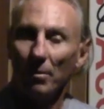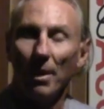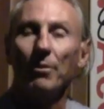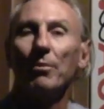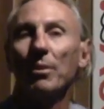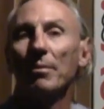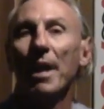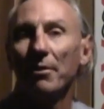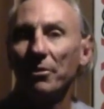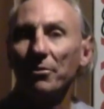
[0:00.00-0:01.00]
Well, the room
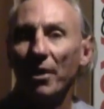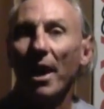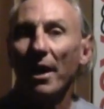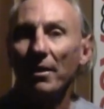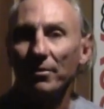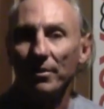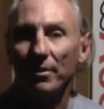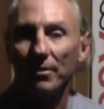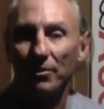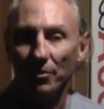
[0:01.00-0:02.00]
has a size,
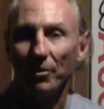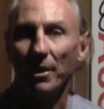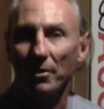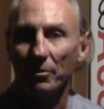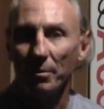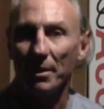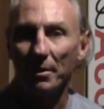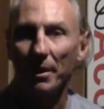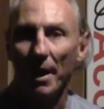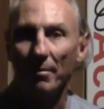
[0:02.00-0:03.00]
just like your
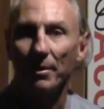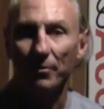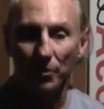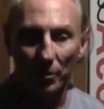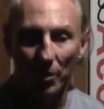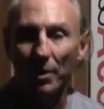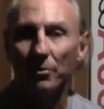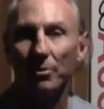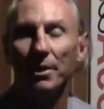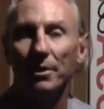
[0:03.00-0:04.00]
speaker cabinets. You're going
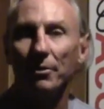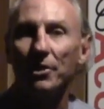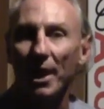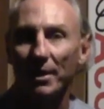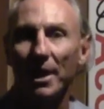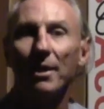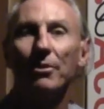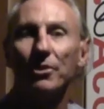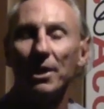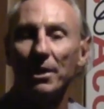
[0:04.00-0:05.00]
to interject
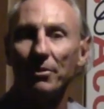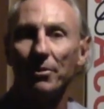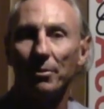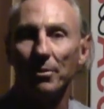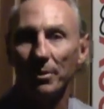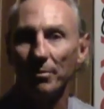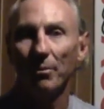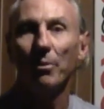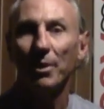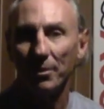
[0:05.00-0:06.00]
energy into the room
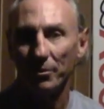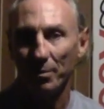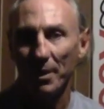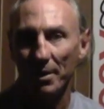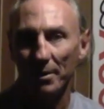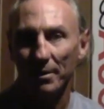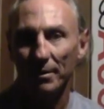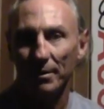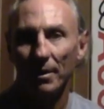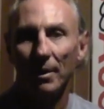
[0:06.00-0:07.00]
with a speaker.
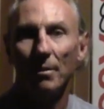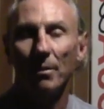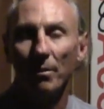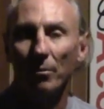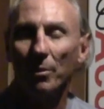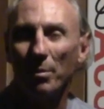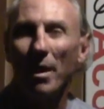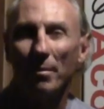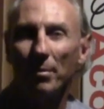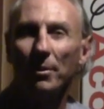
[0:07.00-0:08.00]
We'll
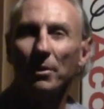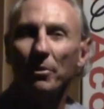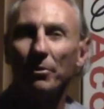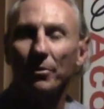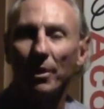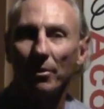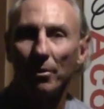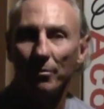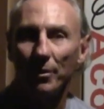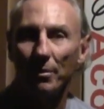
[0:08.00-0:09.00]
probably use our
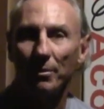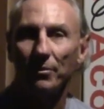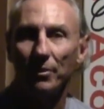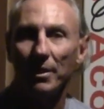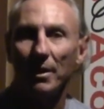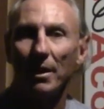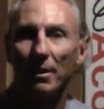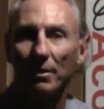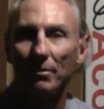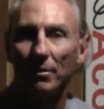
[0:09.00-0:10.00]
low frequency uh,